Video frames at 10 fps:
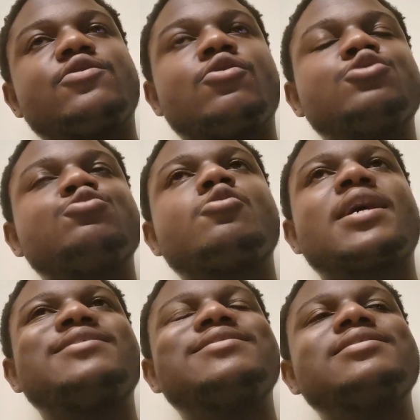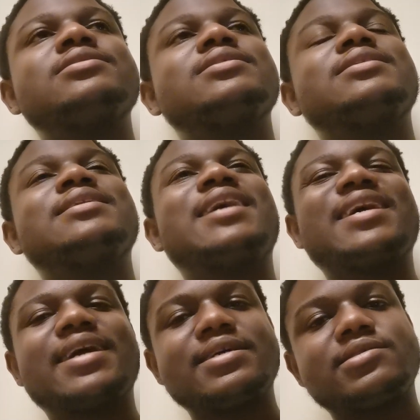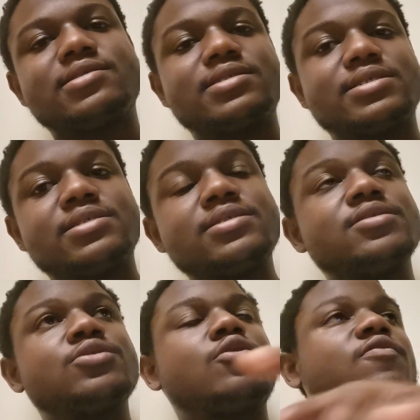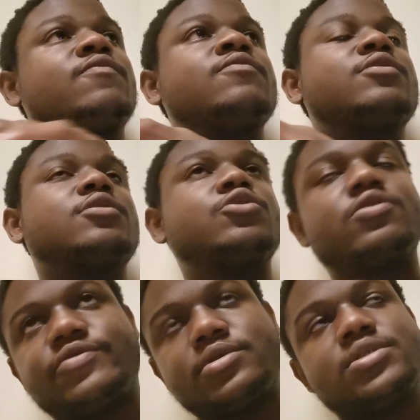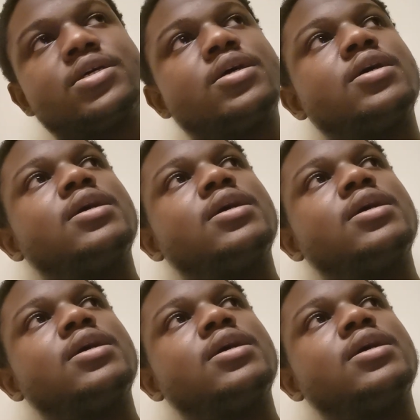of the gospel can reach the darkest recesses of the universe,